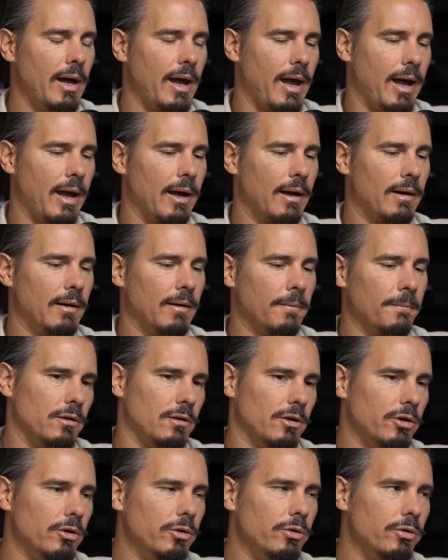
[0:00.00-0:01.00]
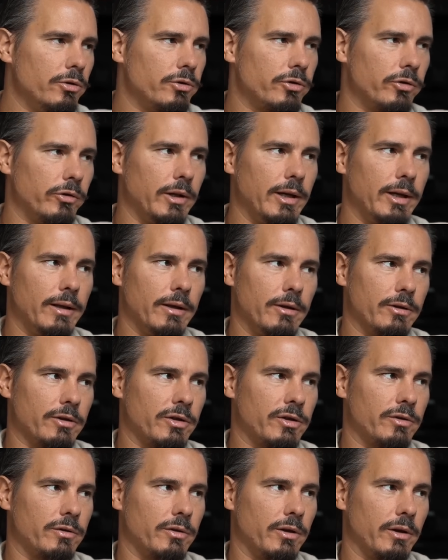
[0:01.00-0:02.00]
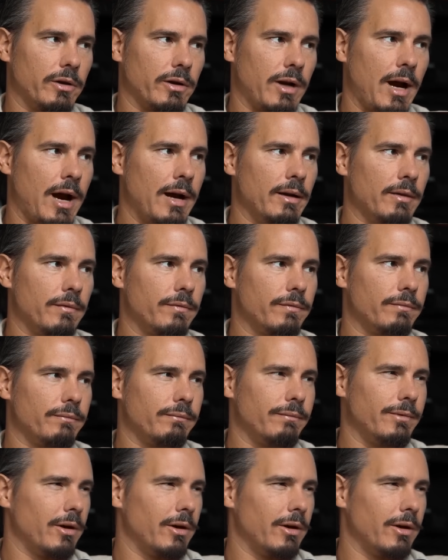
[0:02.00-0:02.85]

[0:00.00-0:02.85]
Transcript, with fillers: And usually they're, they're kind of,